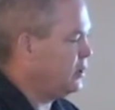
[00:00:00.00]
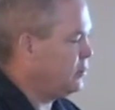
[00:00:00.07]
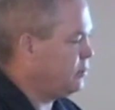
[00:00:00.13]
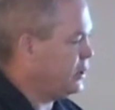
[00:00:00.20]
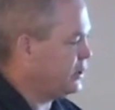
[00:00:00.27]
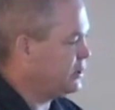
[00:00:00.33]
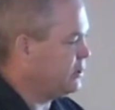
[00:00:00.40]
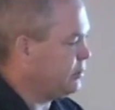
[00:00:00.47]

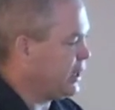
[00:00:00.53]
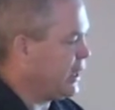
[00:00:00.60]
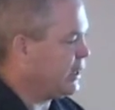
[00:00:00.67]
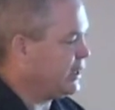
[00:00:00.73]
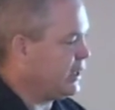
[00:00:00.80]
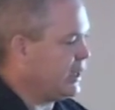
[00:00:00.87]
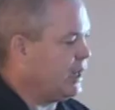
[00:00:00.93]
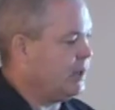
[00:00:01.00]
picked the
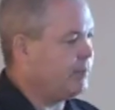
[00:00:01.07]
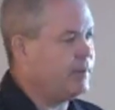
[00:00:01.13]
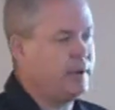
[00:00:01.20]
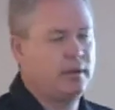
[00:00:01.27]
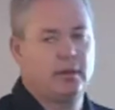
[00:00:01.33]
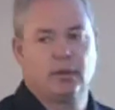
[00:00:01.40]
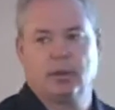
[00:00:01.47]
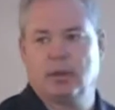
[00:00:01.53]
body up,
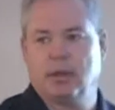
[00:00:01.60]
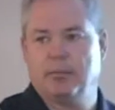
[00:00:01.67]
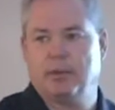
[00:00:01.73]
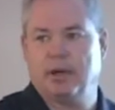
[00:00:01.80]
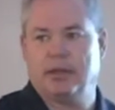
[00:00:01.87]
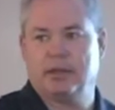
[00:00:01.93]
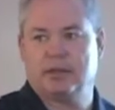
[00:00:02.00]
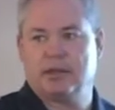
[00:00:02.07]
and
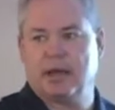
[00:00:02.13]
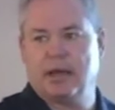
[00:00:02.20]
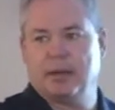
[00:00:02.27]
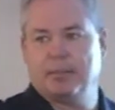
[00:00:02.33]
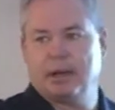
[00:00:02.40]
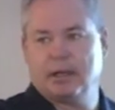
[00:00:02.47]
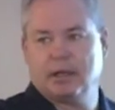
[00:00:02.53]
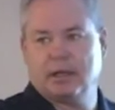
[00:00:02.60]
by the
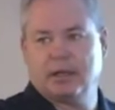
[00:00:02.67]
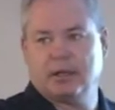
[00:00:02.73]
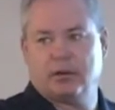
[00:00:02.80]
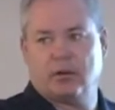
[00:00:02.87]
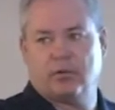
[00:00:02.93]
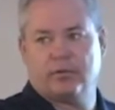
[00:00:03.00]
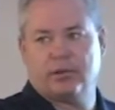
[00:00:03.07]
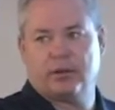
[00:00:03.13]
time I laid it
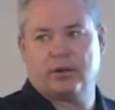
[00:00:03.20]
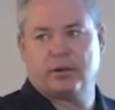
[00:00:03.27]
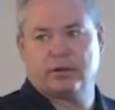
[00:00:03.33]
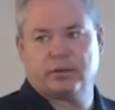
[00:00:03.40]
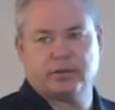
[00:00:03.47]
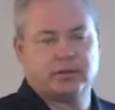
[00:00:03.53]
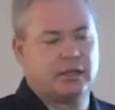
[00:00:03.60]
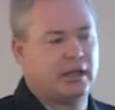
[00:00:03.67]
over there
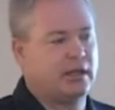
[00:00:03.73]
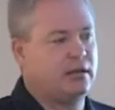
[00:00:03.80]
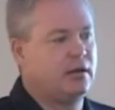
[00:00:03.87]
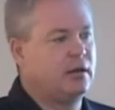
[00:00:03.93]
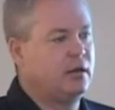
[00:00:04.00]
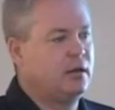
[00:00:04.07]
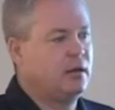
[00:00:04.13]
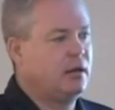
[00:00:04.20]
at the tent,
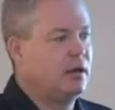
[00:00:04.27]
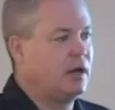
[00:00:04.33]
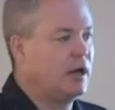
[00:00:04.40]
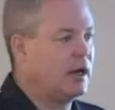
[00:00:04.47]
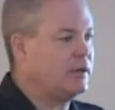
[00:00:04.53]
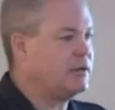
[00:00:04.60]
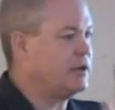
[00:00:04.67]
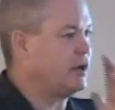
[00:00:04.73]

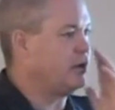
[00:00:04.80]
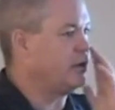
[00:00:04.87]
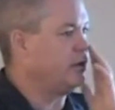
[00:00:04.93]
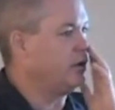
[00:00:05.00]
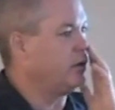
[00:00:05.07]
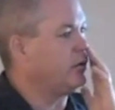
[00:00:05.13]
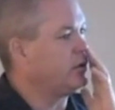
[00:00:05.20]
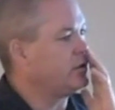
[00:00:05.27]
I started to
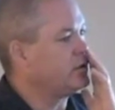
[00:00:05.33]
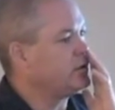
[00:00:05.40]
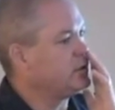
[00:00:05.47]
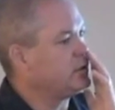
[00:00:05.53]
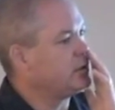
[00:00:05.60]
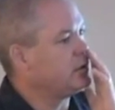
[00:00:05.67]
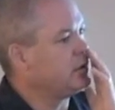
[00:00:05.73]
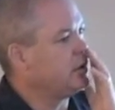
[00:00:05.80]

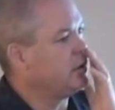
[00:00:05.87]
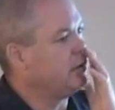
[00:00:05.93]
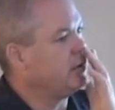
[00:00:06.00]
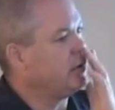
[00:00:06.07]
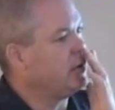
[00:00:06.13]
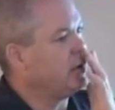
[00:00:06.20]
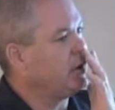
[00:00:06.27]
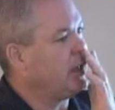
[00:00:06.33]
notice
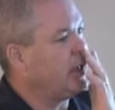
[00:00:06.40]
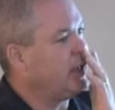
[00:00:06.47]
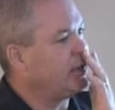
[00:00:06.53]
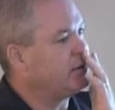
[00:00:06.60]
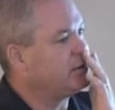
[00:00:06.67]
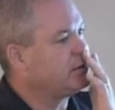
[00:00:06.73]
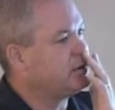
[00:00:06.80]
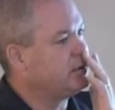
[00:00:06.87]

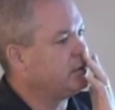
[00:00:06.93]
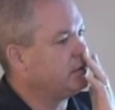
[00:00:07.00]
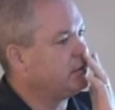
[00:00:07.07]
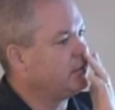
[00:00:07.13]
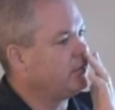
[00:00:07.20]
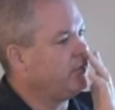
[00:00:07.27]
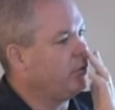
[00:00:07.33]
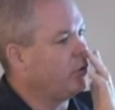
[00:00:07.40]
eggs
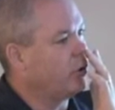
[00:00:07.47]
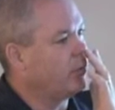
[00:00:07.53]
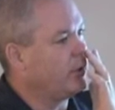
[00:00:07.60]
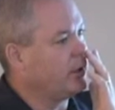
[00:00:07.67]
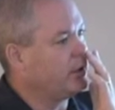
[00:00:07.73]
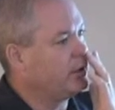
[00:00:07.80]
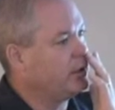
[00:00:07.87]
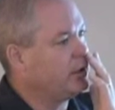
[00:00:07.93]

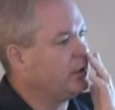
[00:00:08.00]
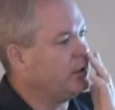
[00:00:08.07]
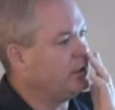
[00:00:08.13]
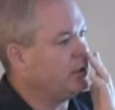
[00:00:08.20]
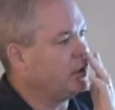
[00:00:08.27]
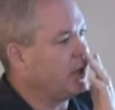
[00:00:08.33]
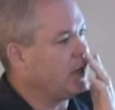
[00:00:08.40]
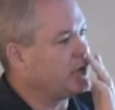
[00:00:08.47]
forming in
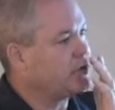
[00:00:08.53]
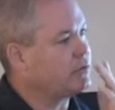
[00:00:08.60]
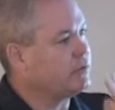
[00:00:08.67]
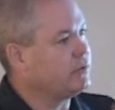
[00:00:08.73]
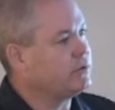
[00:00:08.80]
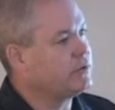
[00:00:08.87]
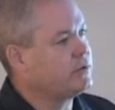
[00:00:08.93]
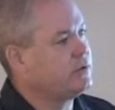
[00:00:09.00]
the
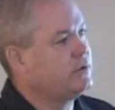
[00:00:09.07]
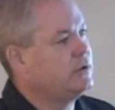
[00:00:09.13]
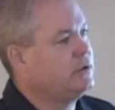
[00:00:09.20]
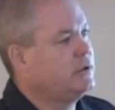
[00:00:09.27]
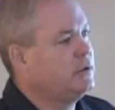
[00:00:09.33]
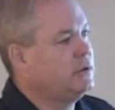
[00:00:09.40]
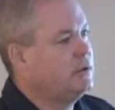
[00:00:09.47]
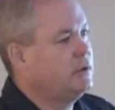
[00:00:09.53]
nostrils.
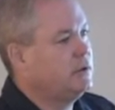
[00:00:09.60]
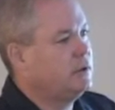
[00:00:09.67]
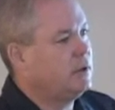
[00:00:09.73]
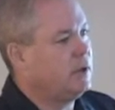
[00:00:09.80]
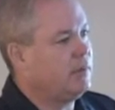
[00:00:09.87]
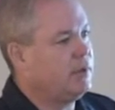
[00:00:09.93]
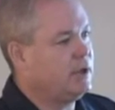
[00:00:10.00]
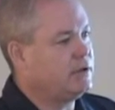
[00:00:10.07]

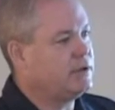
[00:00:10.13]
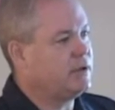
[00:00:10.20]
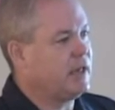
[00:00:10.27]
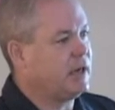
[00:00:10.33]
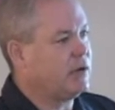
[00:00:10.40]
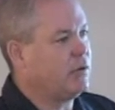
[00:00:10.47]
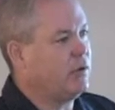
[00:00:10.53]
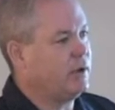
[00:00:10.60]
I mean, it's
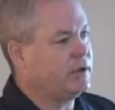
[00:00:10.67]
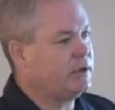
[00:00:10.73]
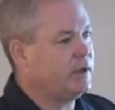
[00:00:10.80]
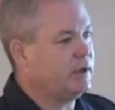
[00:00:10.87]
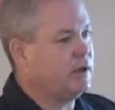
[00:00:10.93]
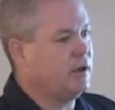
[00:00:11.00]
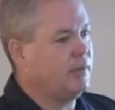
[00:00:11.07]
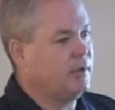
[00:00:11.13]
that quick.
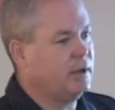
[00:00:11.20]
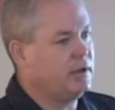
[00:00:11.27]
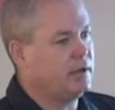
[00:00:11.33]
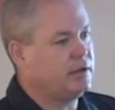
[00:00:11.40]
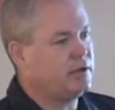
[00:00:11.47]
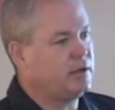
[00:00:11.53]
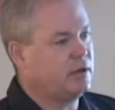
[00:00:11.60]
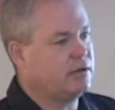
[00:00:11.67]
They come in,
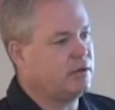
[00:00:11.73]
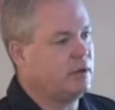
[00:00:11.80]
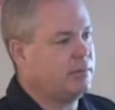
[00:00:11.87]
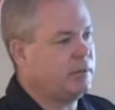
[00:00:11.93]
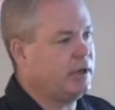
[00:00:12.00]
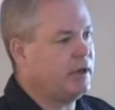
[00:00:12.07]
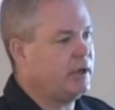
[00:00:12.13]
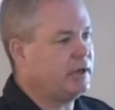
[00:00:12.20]
they start
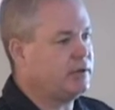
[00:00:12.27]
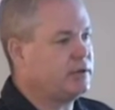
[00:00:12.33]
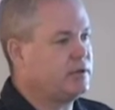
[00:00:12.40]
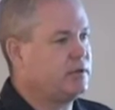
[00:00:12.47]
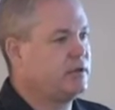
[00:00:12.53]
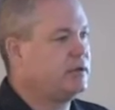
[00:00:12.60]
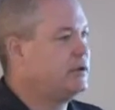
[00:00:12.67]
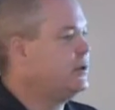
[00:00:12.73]
dumping eggs.
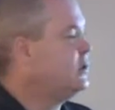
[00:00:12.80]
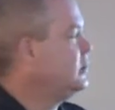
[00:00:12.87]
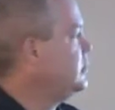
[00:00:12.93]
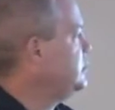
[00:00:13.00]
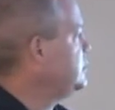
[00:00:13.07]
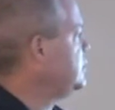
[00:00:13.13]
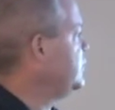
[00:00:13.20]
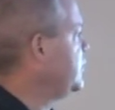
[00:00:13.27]

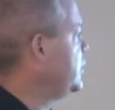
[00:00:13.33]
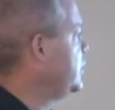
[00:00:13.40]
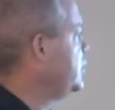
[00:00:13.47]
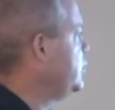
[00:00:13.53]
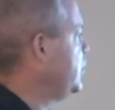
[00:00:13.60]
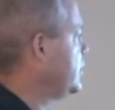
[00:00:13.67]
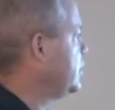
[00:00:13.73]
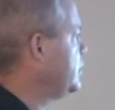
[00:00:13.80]
It's a very
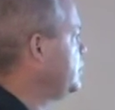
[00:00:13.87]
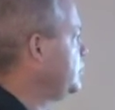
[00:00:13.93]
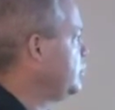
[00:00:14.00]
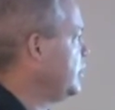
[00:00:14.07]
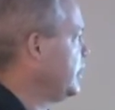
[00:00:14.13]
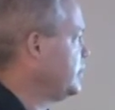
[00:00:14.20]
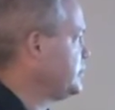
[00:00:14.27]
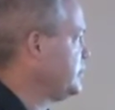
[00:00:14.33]
quick
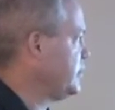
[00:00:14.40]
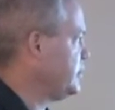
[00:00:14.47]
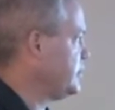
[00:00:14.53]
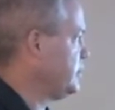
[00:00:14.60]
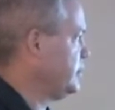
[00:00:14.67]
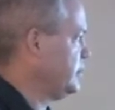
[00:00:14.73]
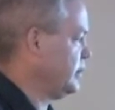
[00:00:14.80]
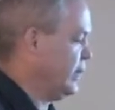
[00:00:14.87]
process.
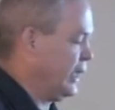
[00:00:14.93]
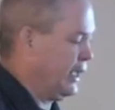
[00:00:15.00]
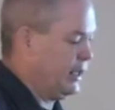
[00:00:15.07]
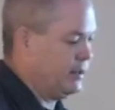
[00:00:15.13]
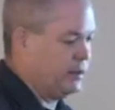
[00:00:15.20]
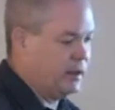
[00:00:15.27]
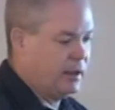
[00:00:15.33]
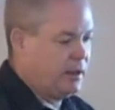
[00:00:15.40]
And